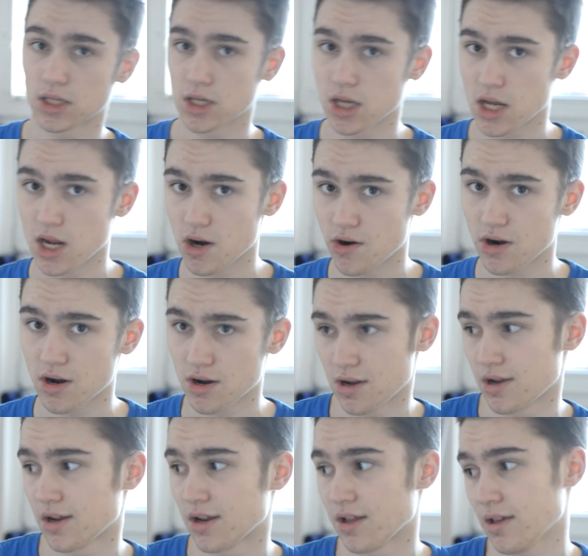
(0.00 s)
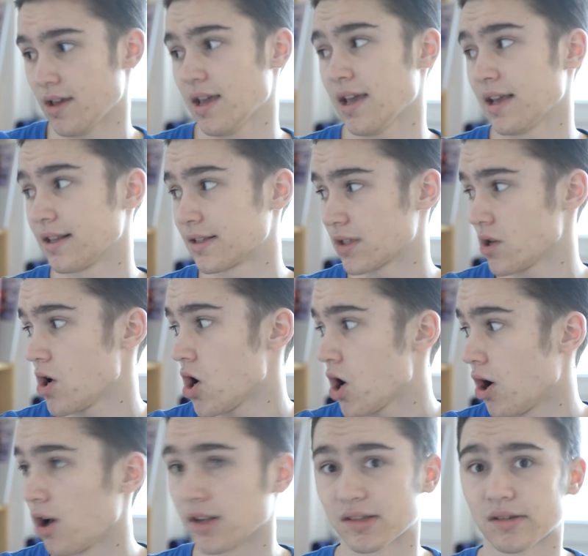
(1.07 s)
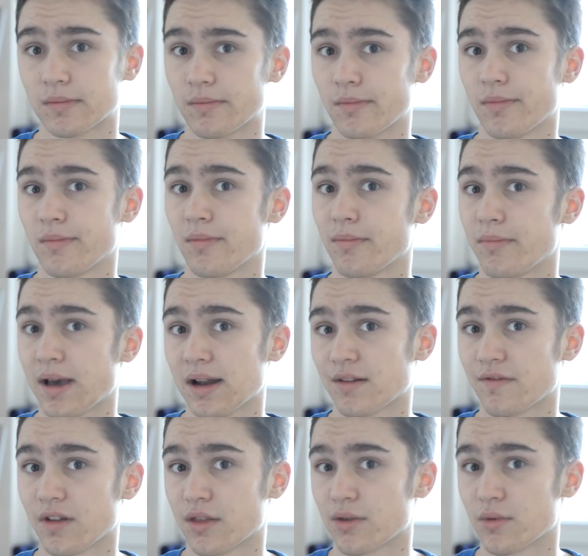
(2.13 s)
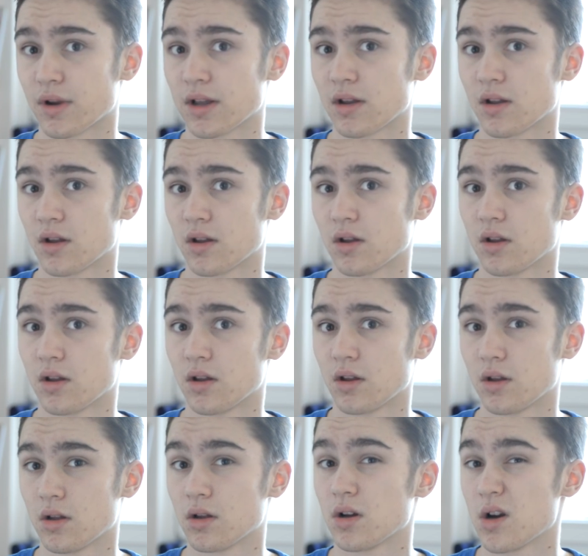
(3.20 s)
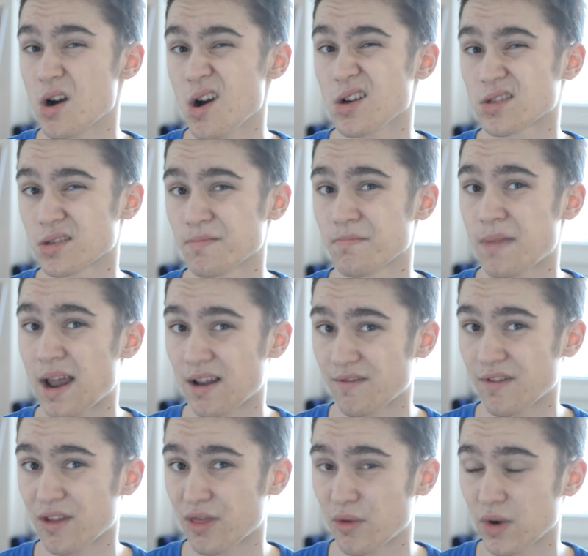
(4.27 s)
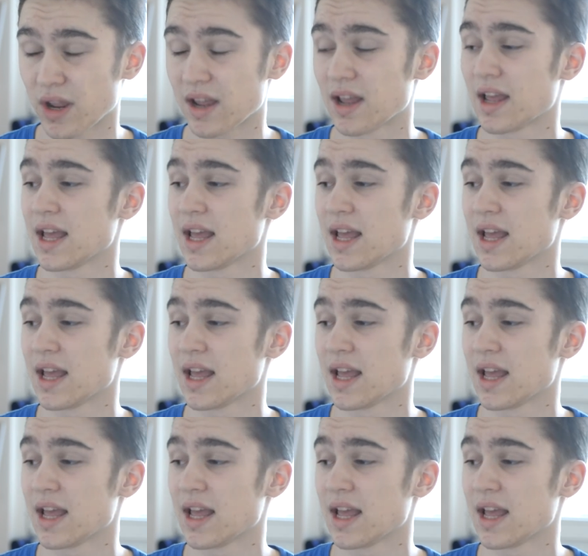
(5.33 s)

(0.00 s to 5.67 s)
here is awesome Battlefield 3. Awesome Battlefield 3.